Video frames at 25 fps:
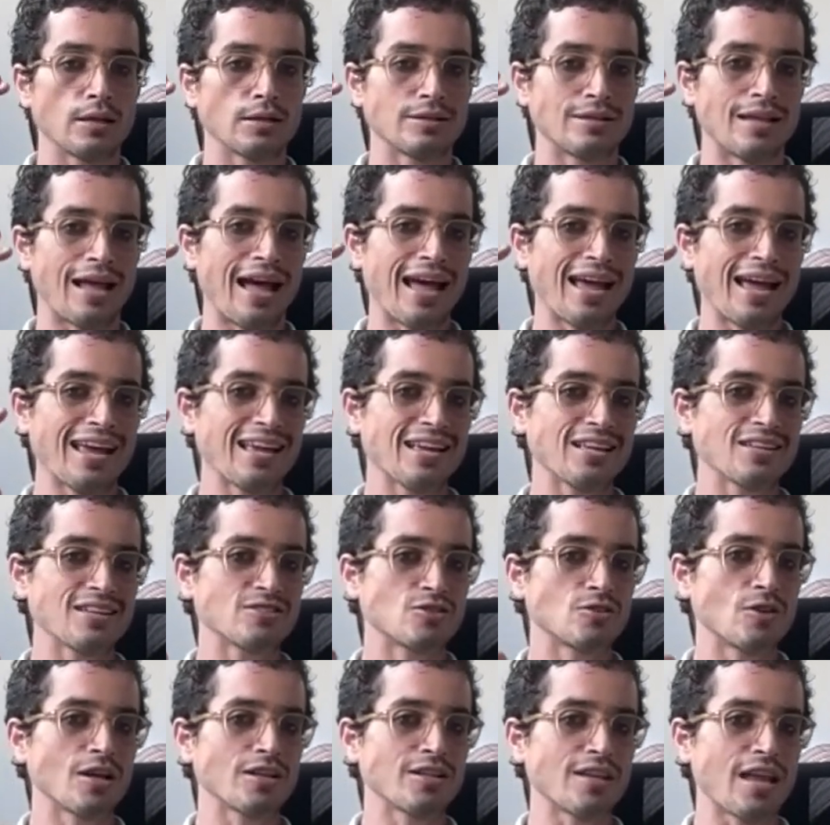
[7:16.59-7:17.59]
Dying
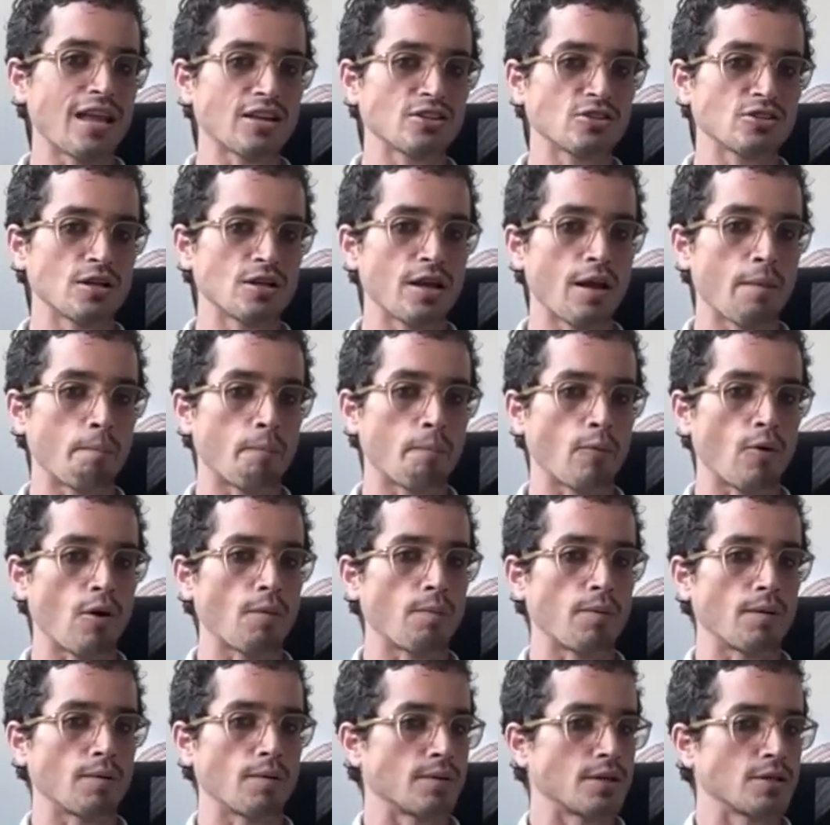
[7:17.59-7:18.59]
is not actually a
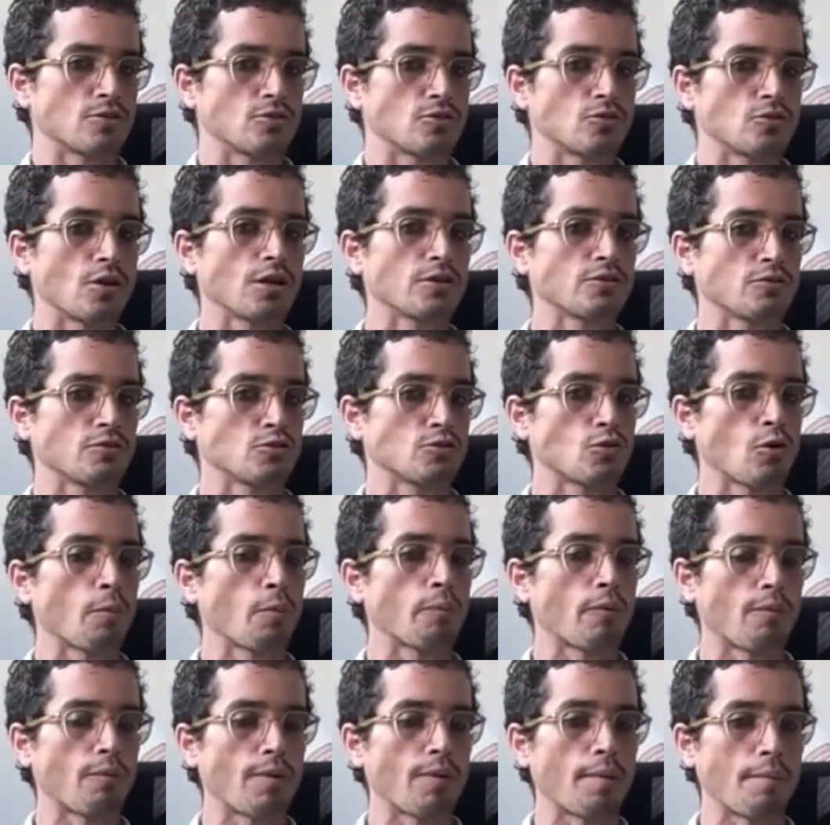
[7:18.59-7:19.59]
problem, it's not so
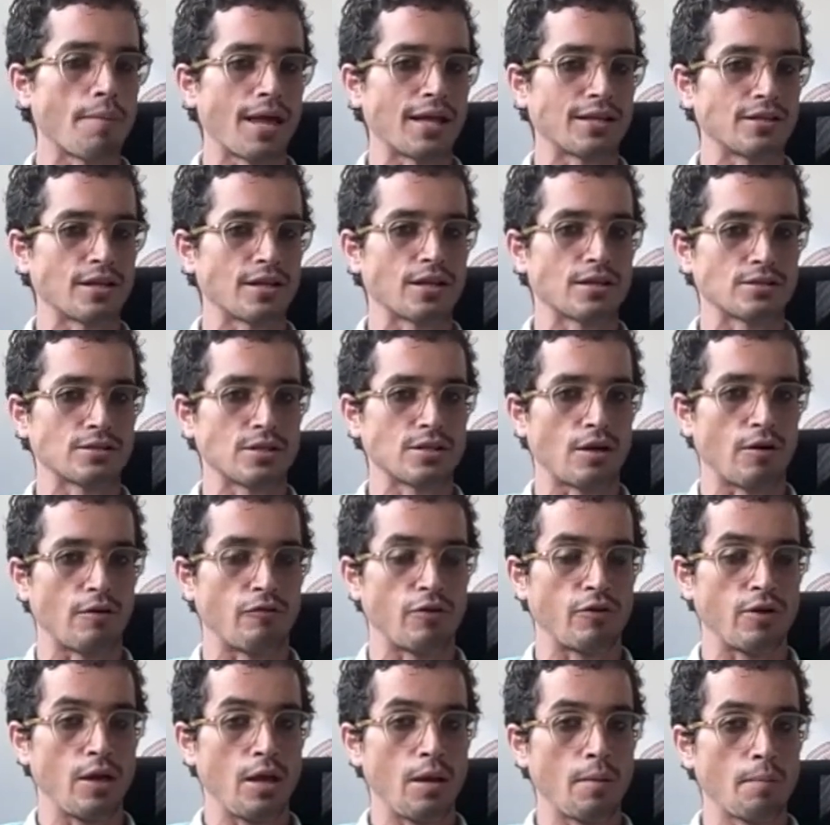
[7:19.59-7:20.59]
problematic itself,
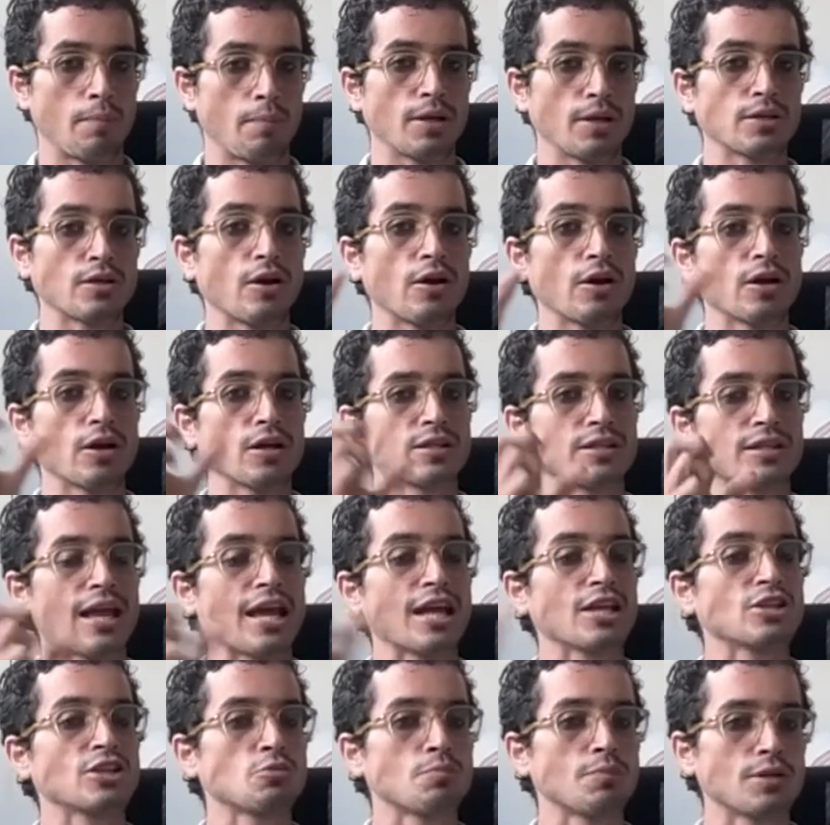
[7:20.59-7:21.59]
but our
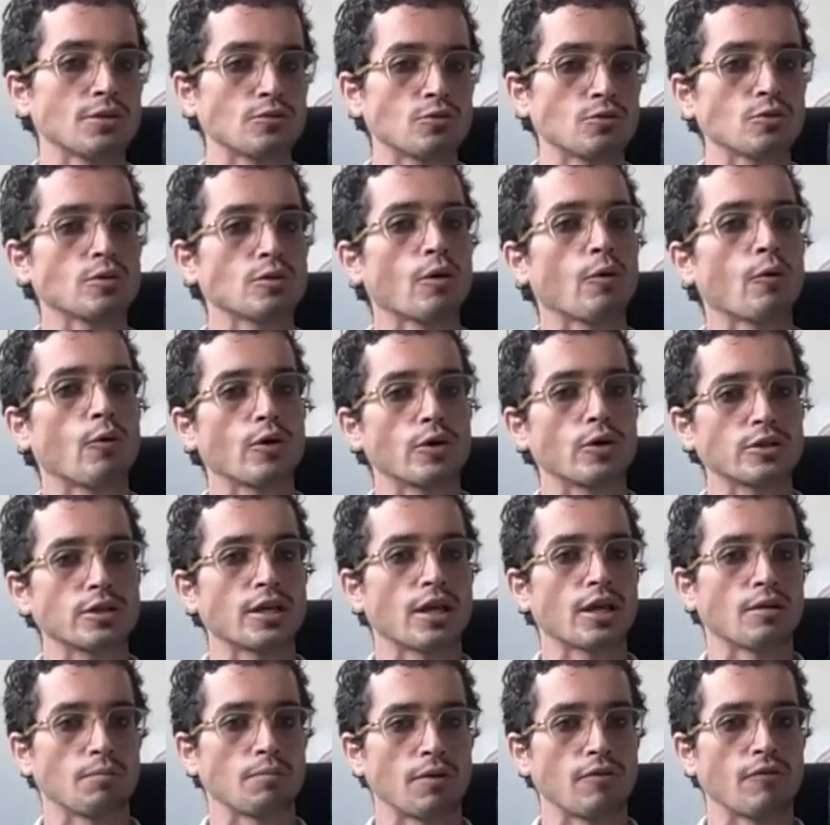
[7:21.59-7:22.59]
attachment to the world
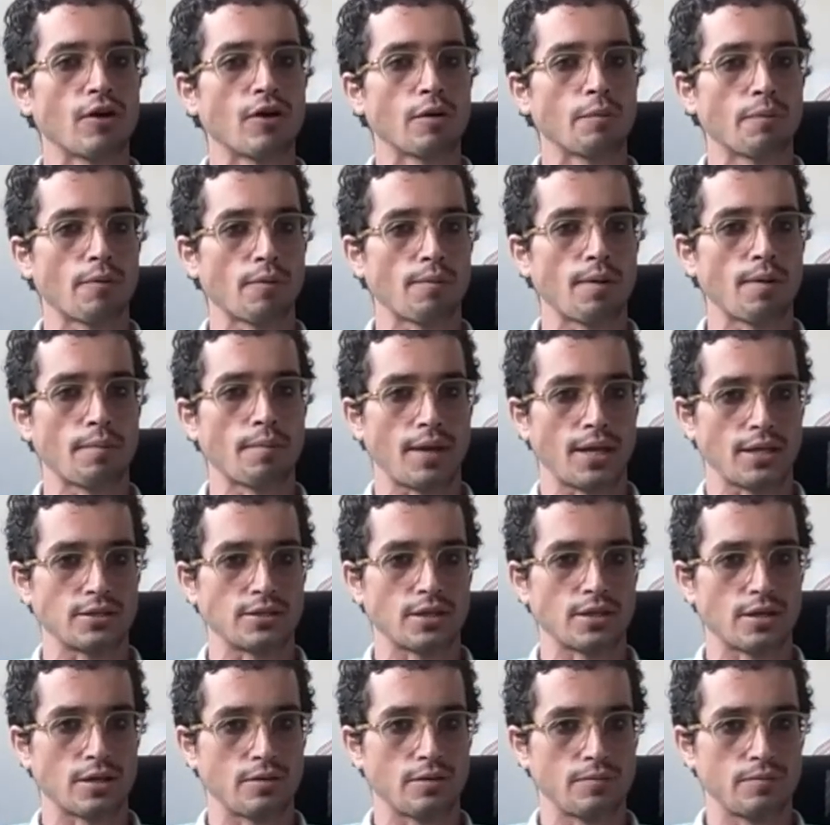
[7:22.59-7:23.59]
can be very problematic.